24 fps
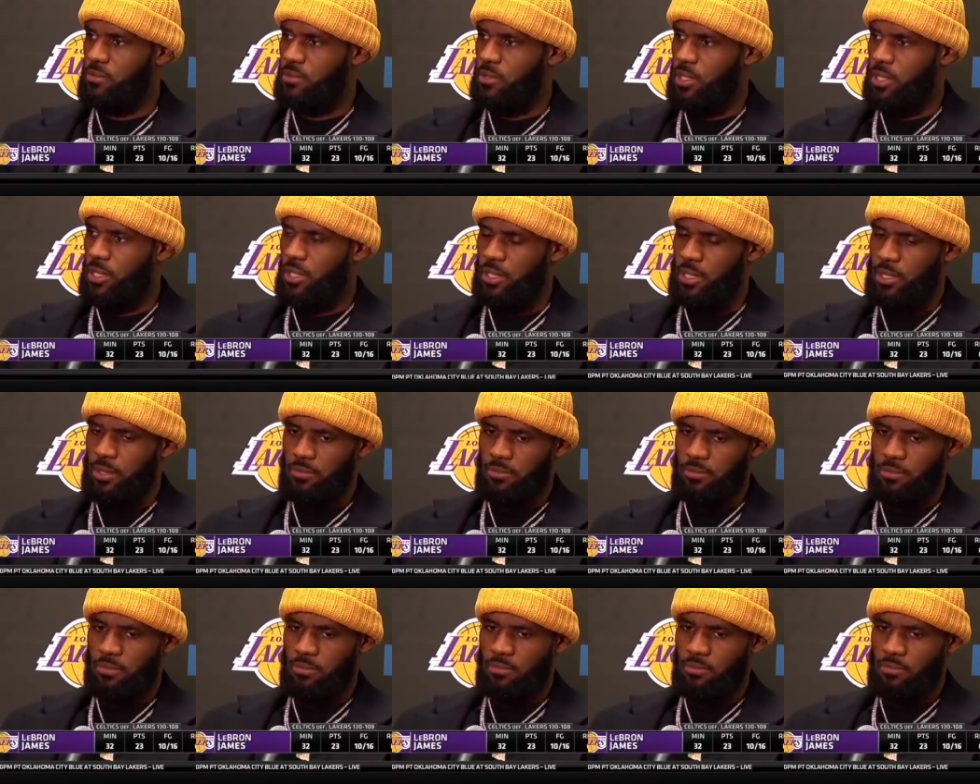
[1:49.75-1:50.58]

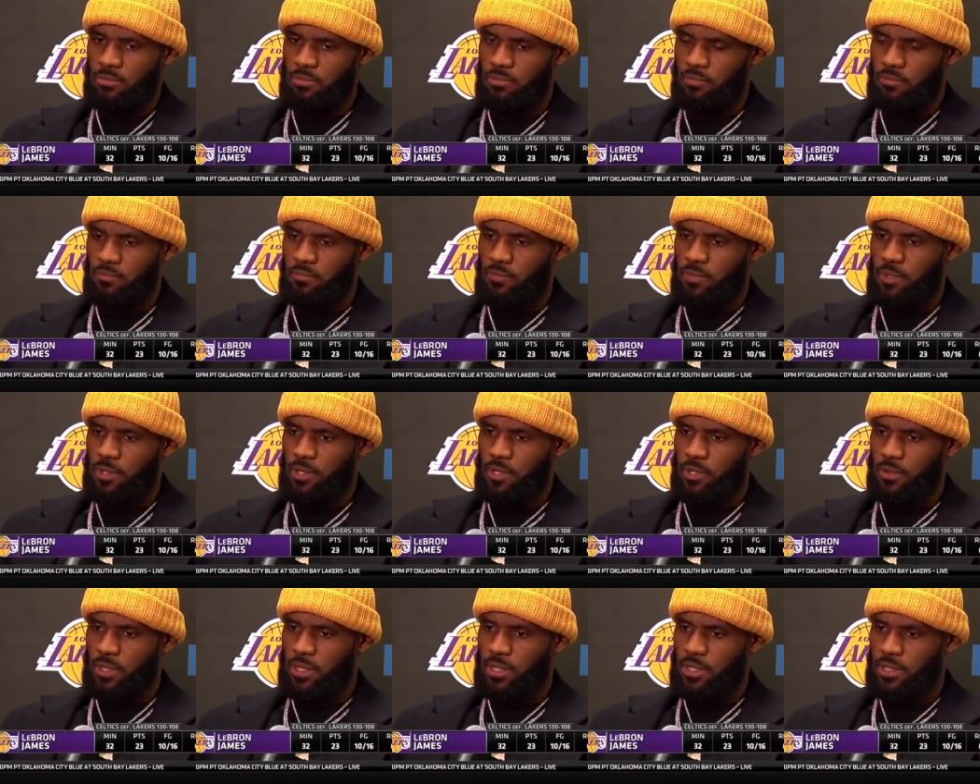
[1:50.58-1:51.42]
Um, you
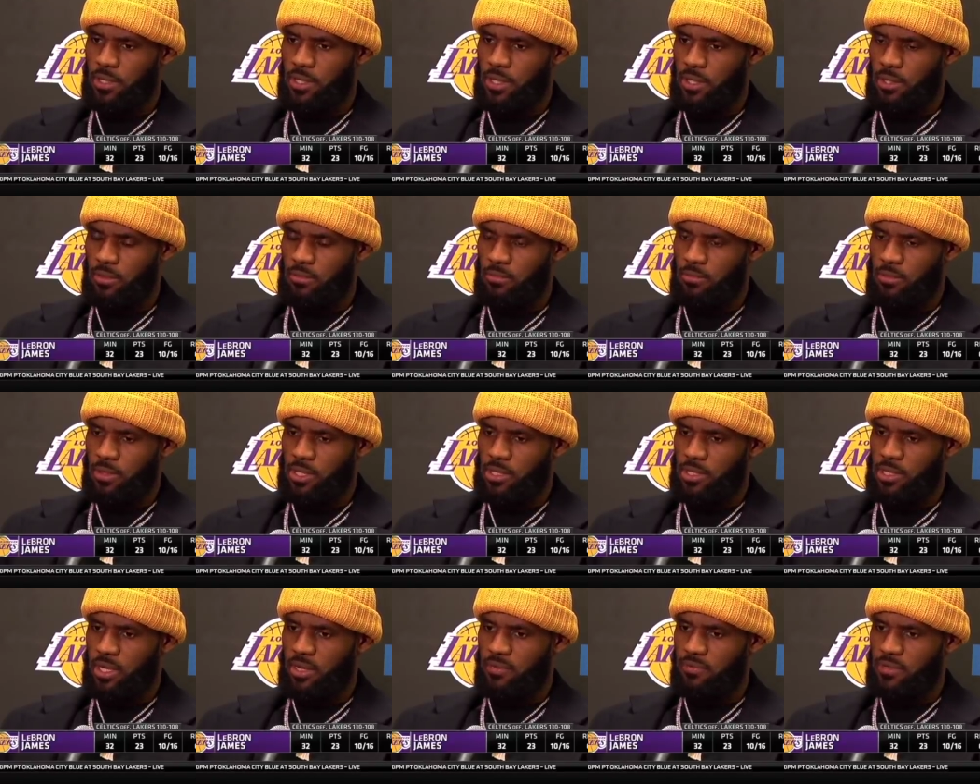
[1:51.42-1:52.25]
know, and um,
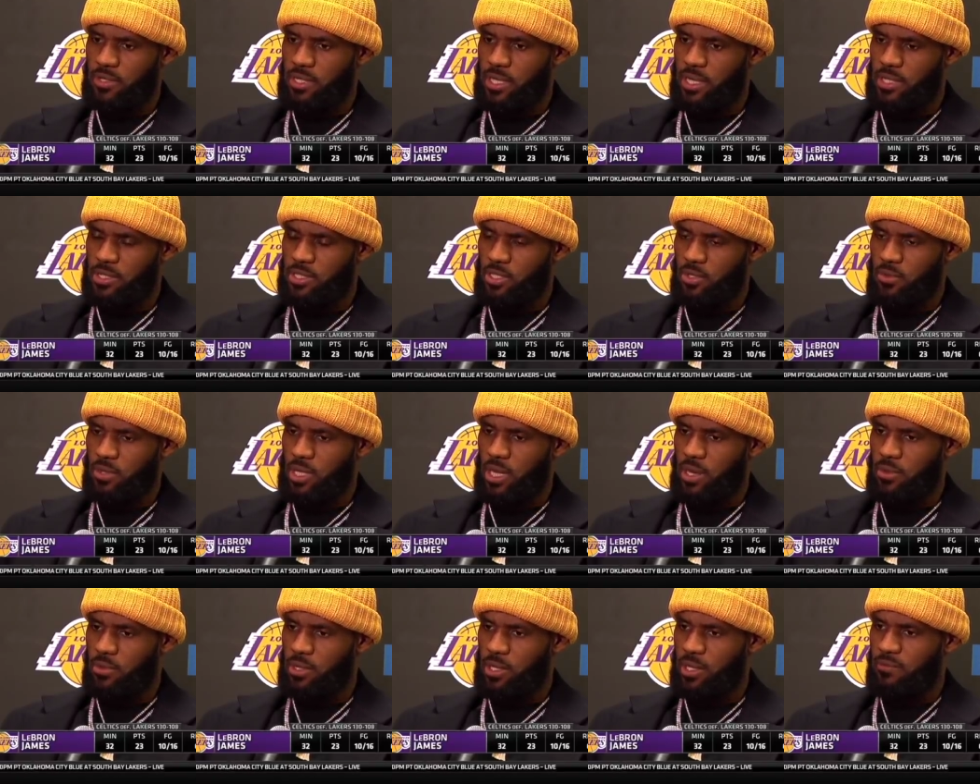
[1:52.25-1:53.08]
he's definitely not
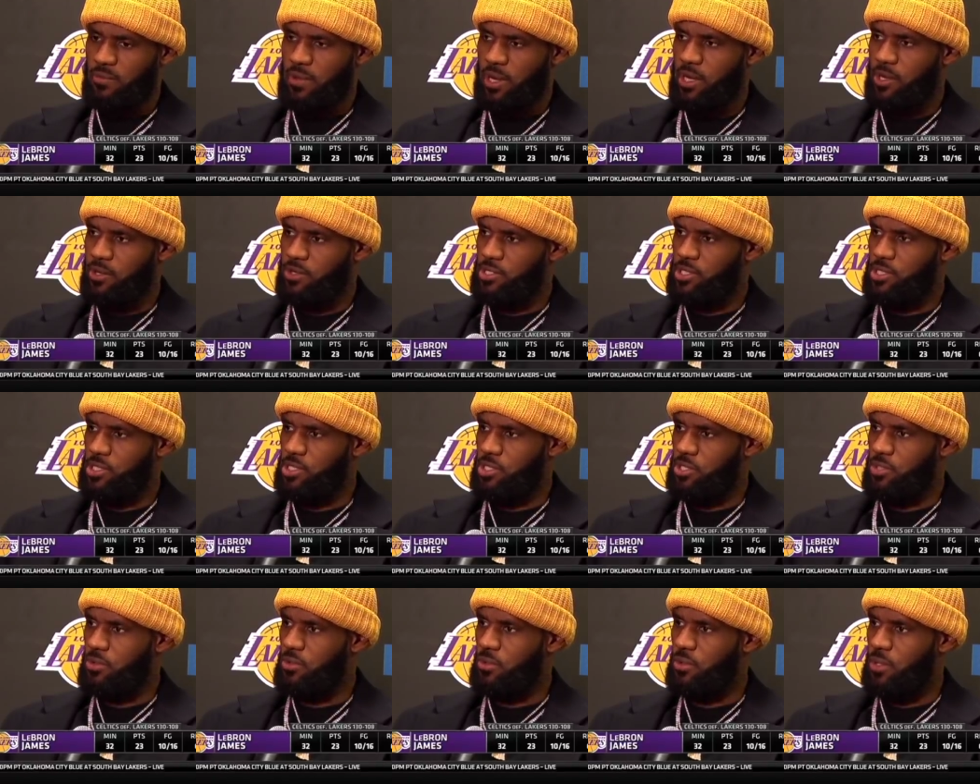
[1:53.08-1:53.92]
someone I will give my energy
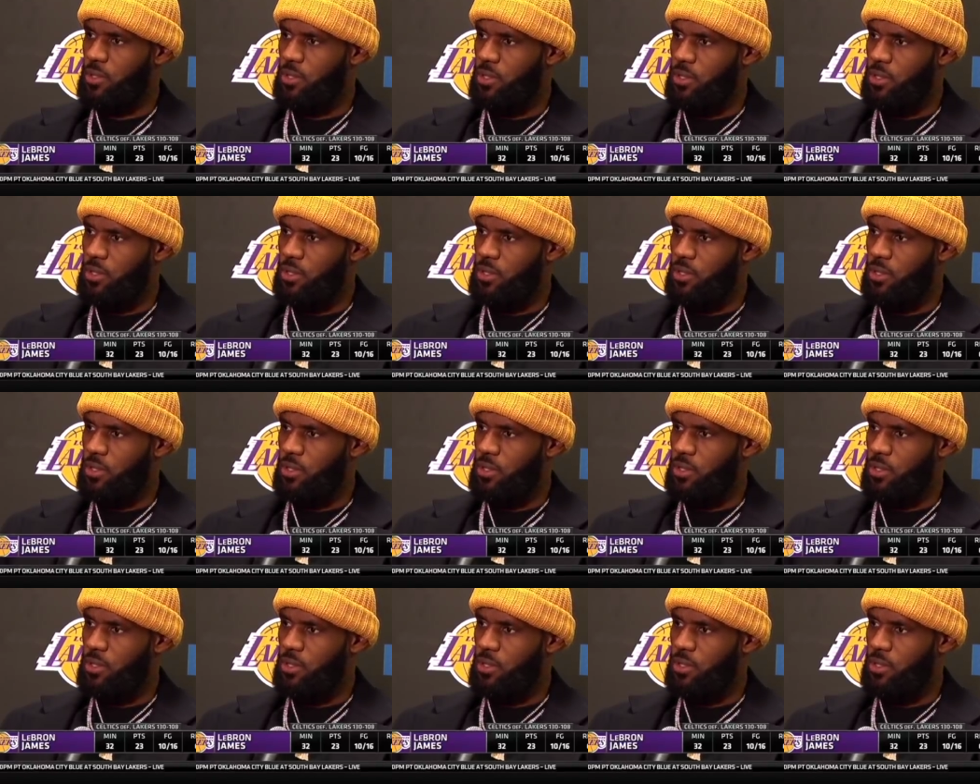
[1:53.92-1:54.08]
to